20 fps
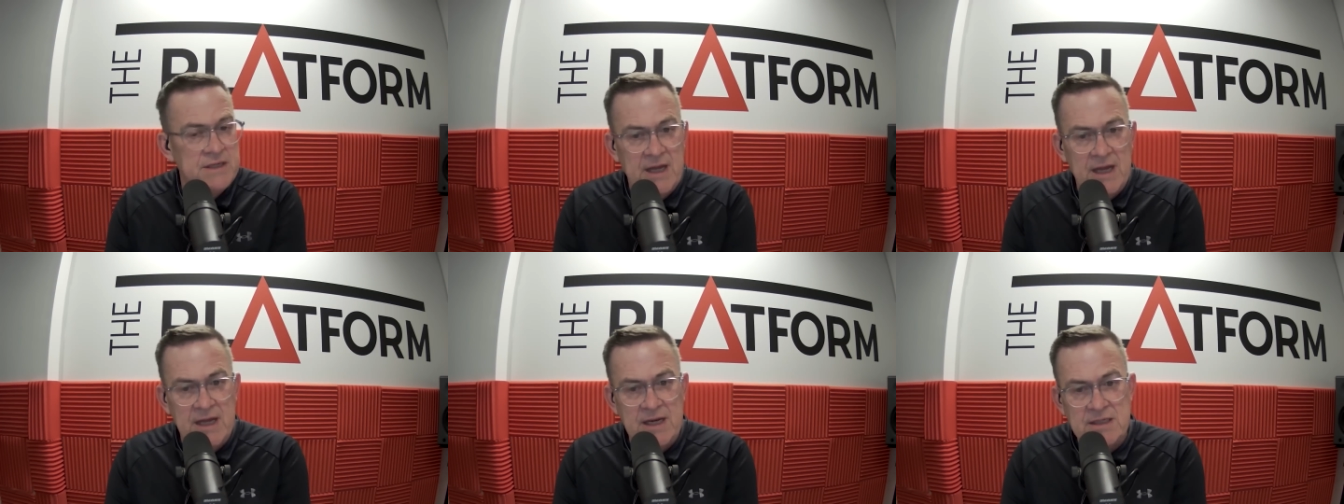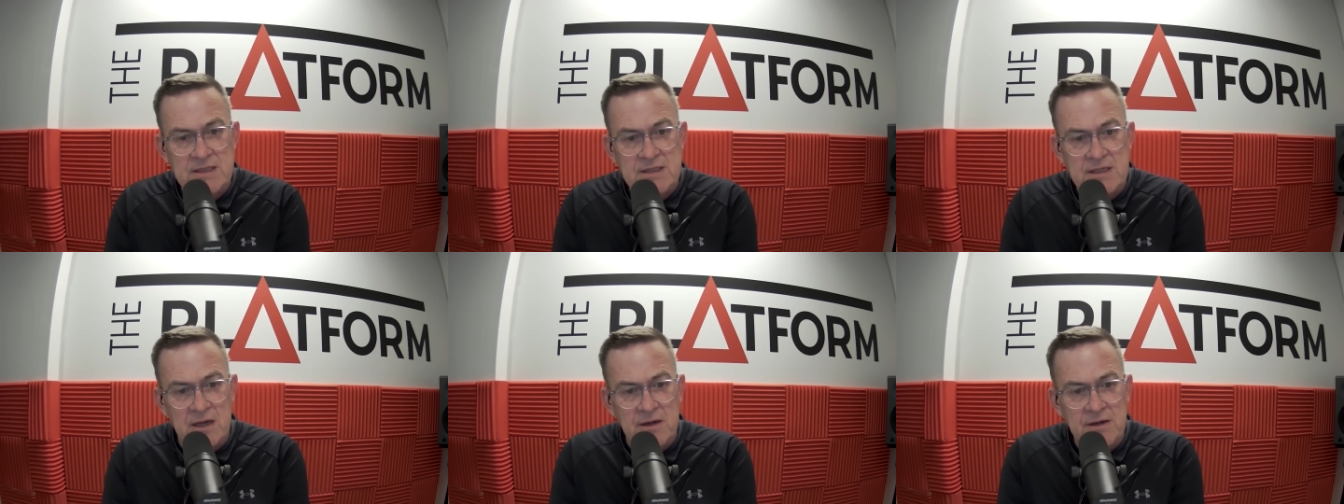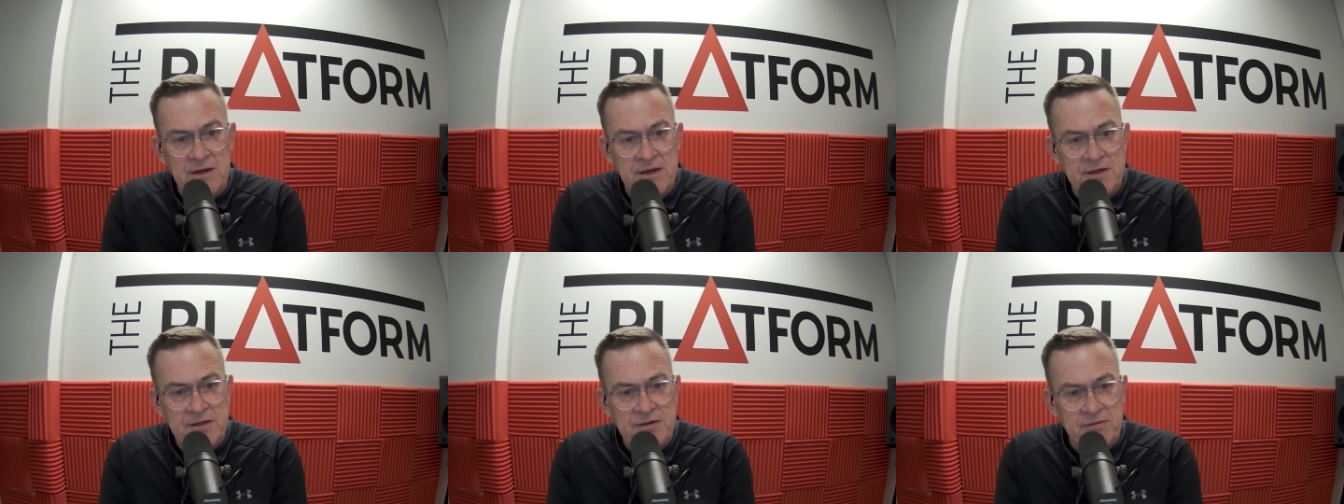and that is
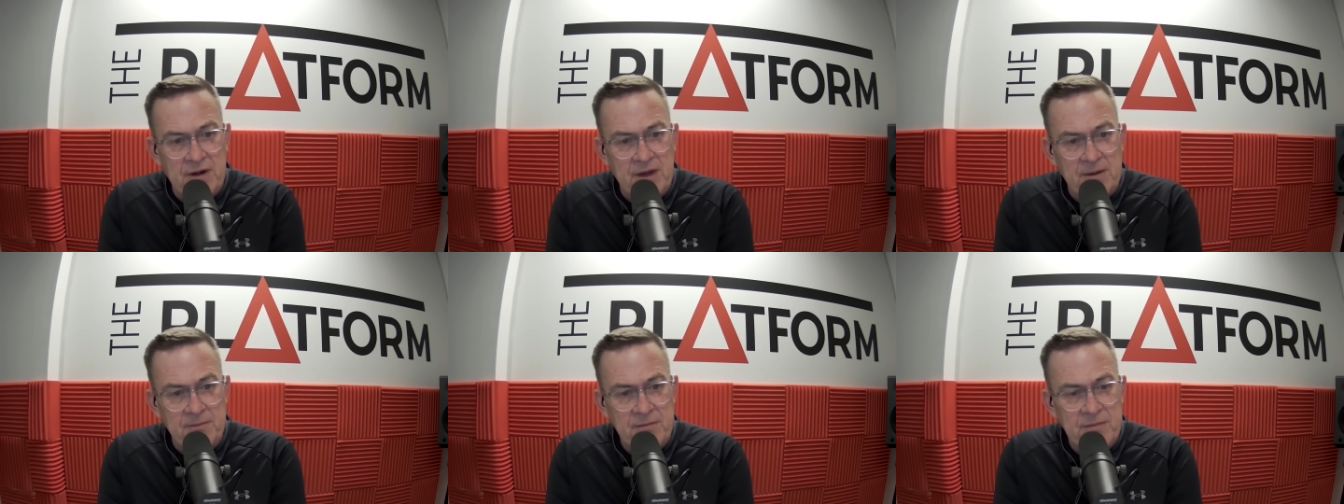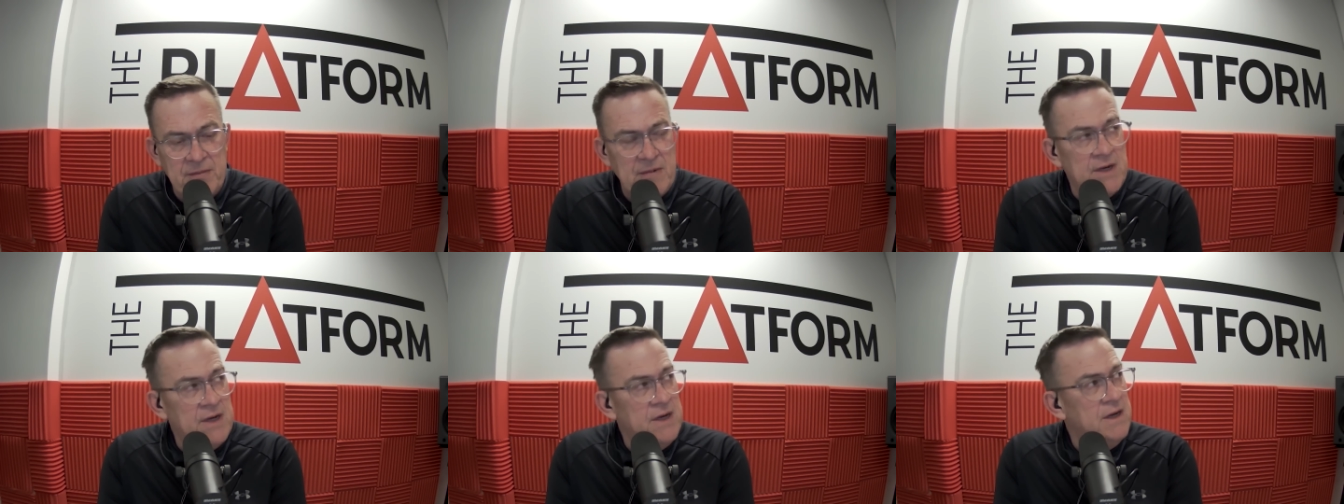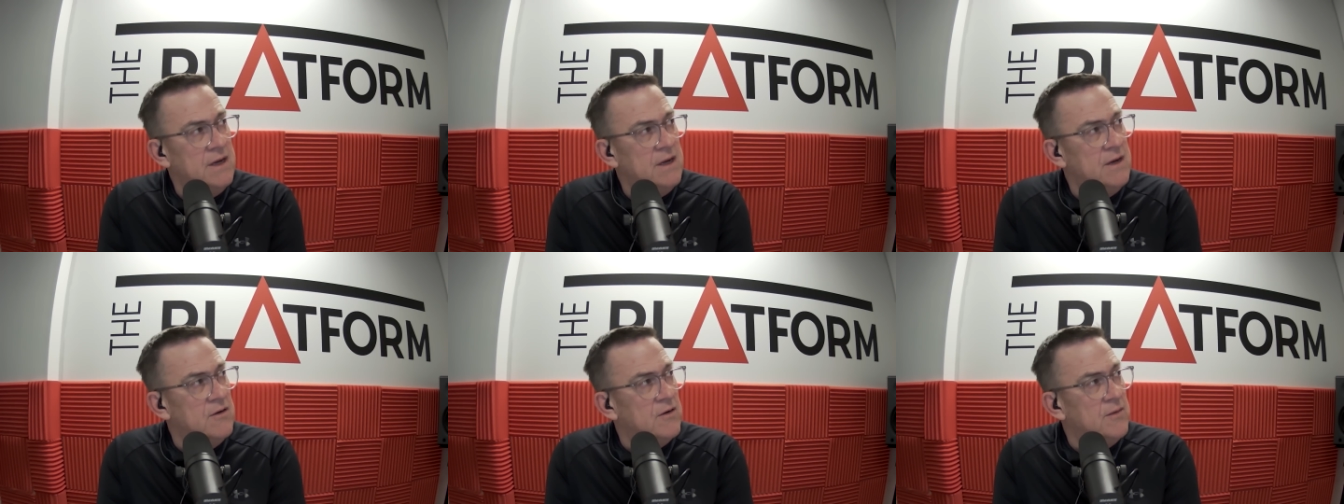don't interrupt
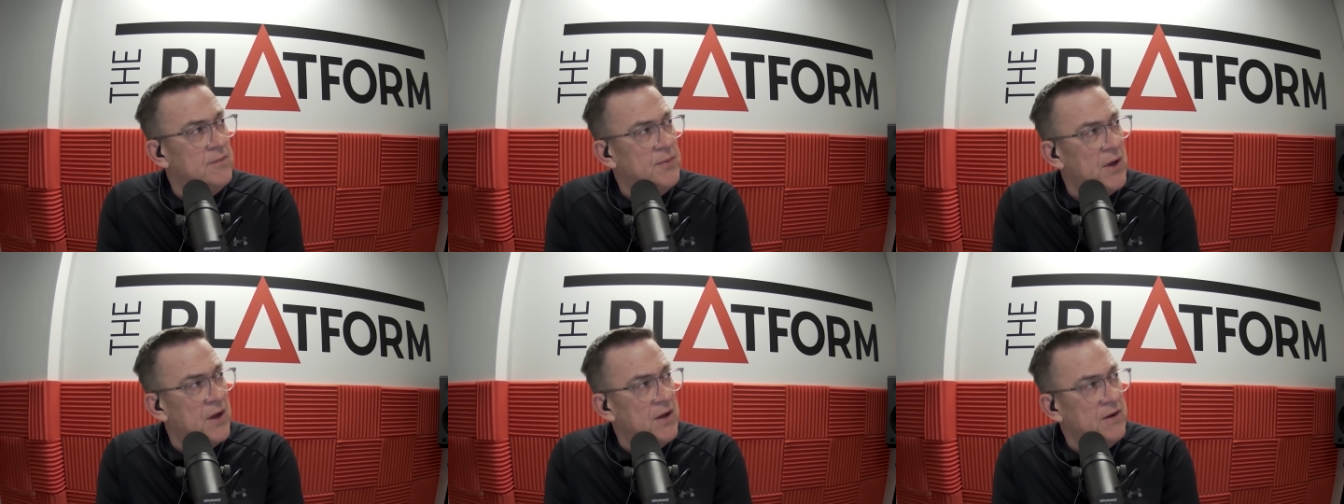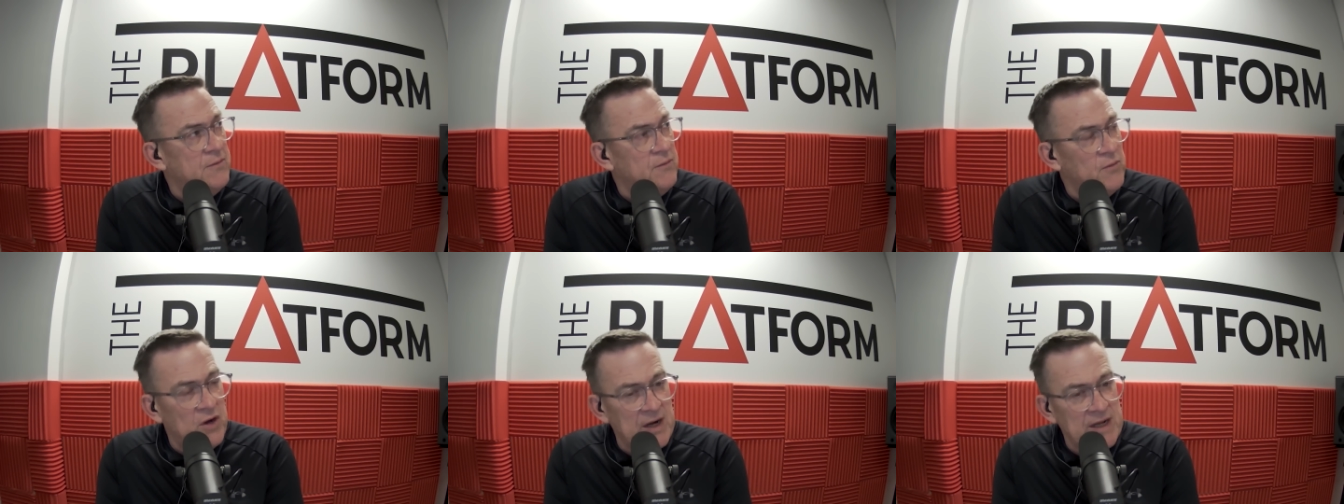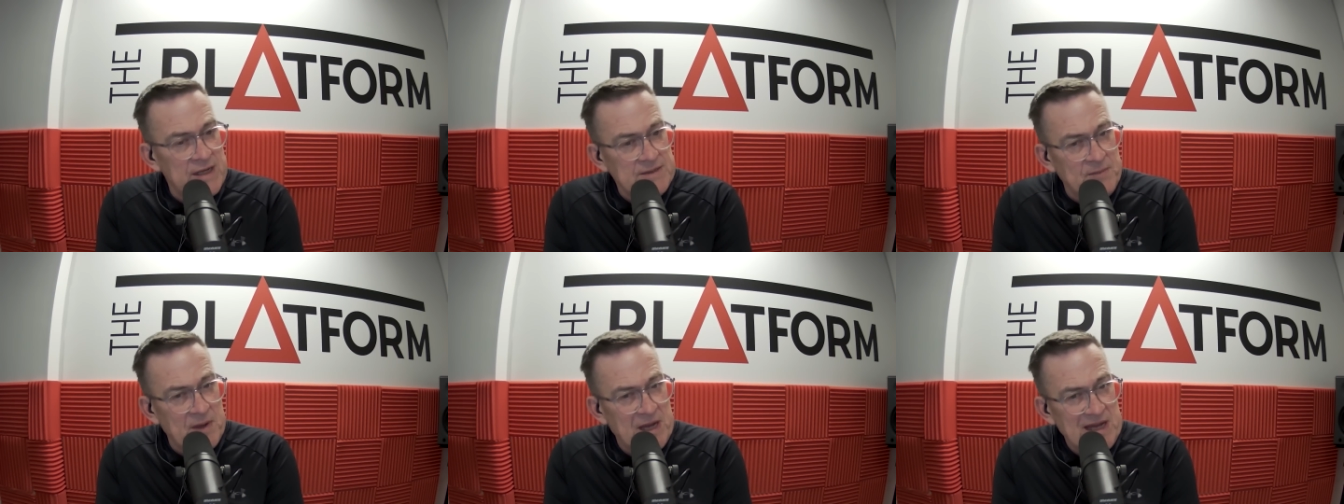your opponent while
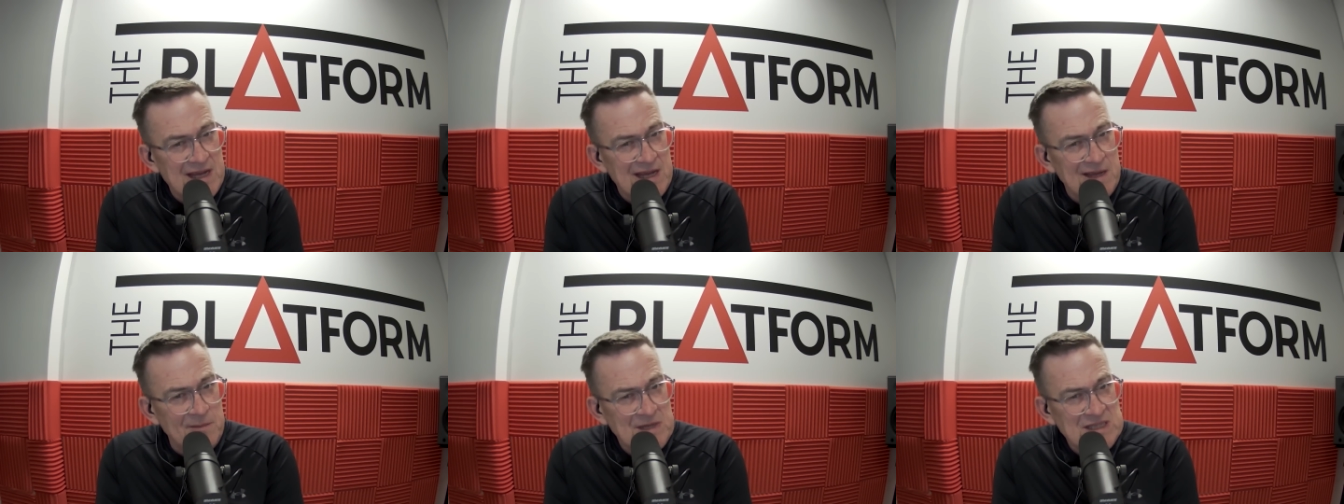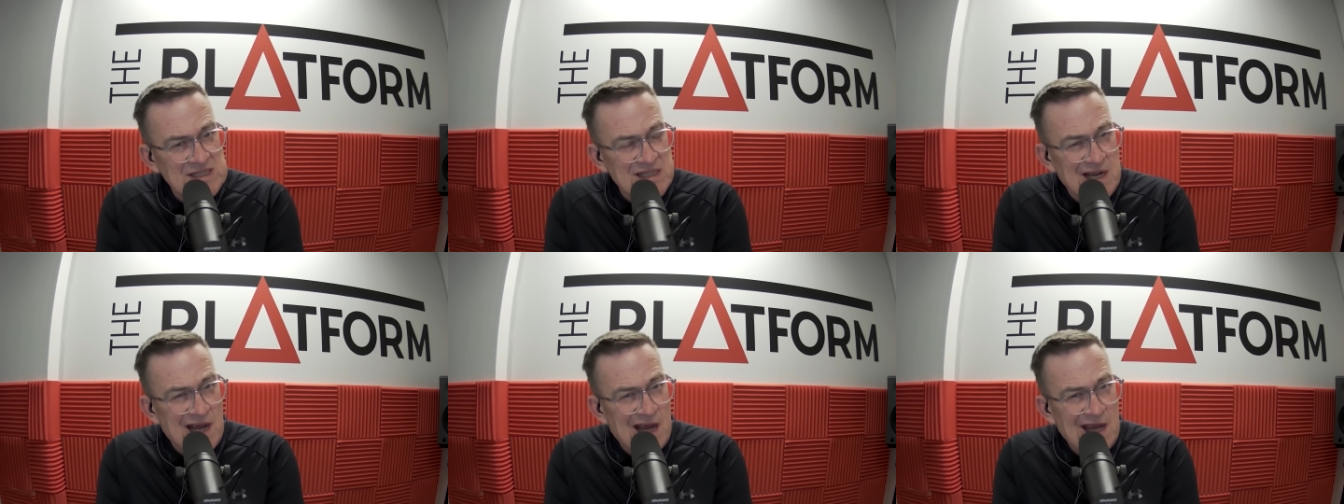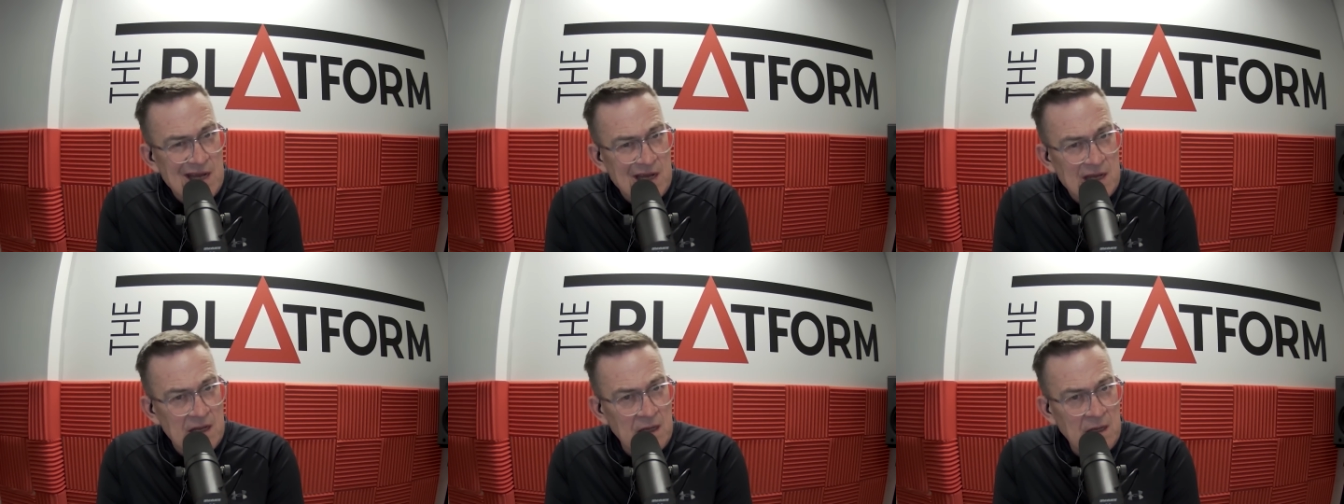he's making a
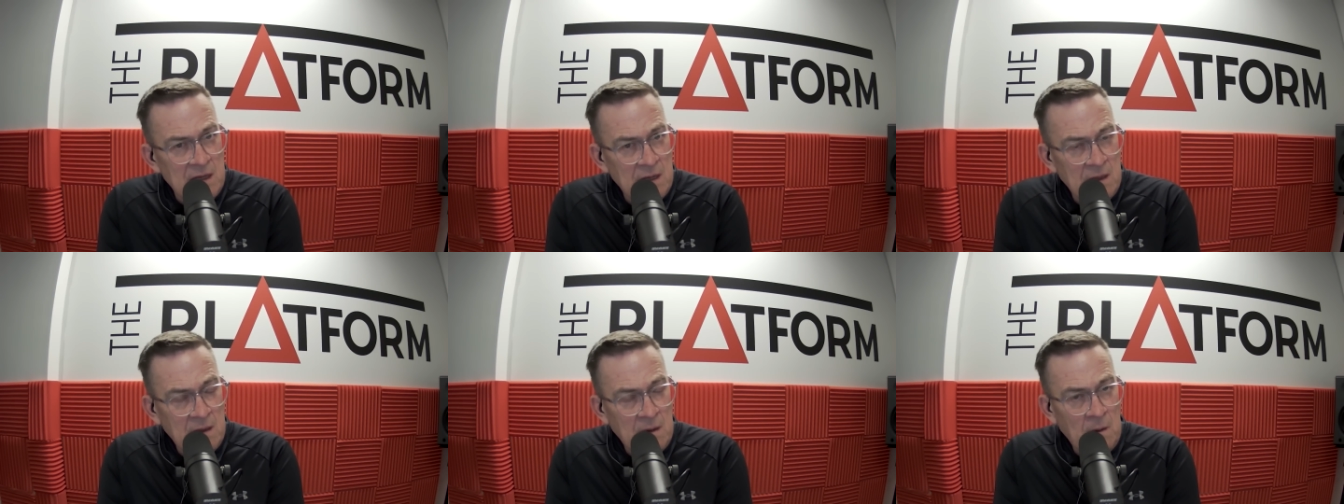mistake.